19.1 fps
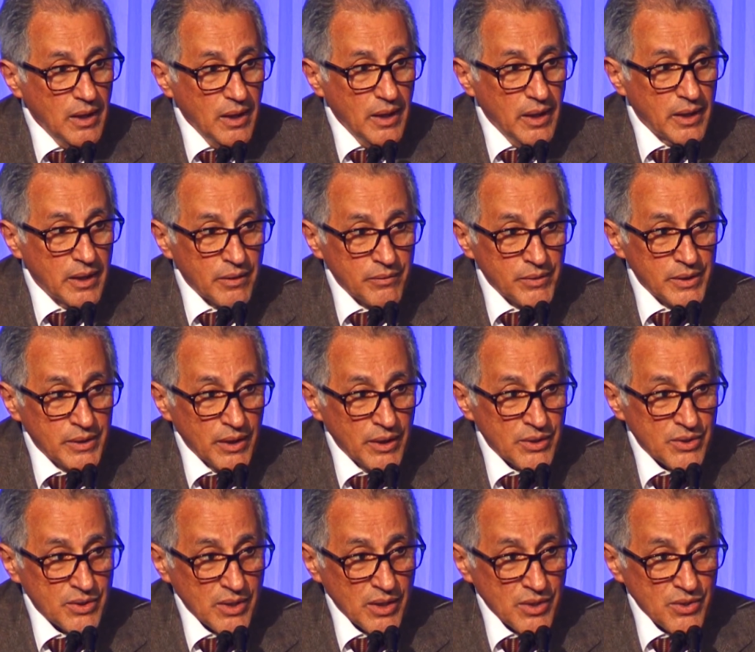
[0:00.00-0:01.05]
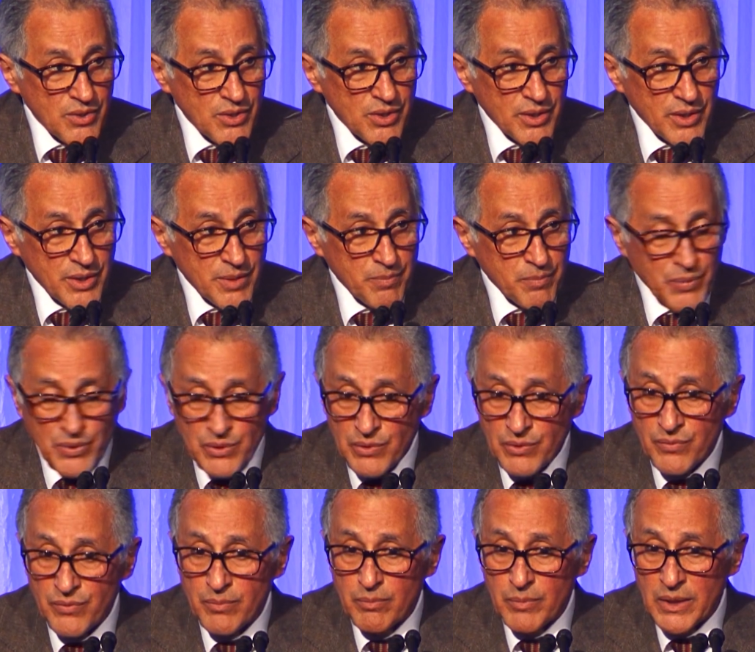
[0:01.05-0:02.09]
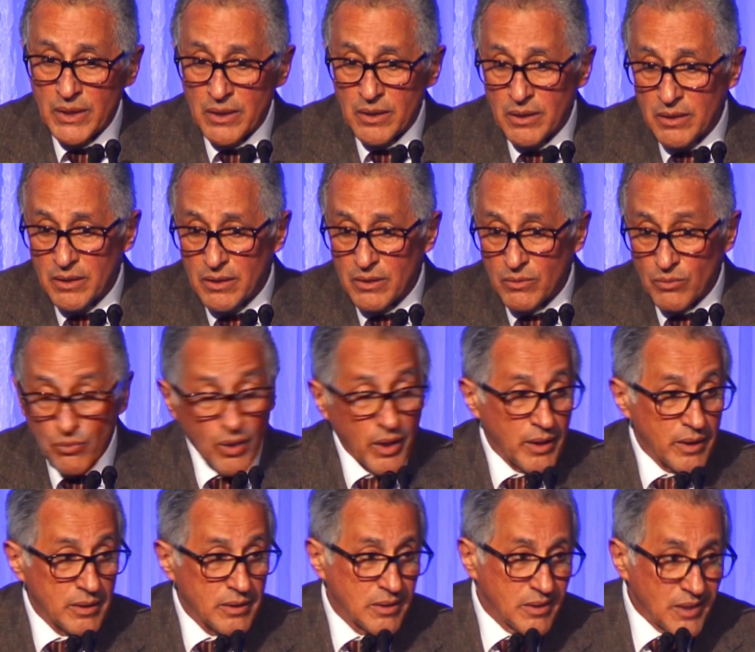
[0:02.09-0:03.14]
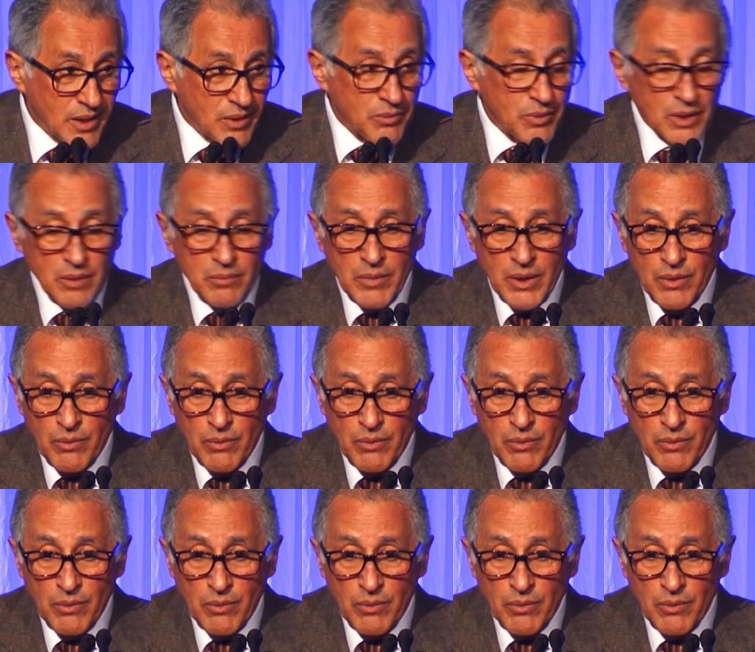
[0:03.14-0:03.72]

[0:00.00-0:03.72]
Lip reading: And every day since, she has proved me right, not really me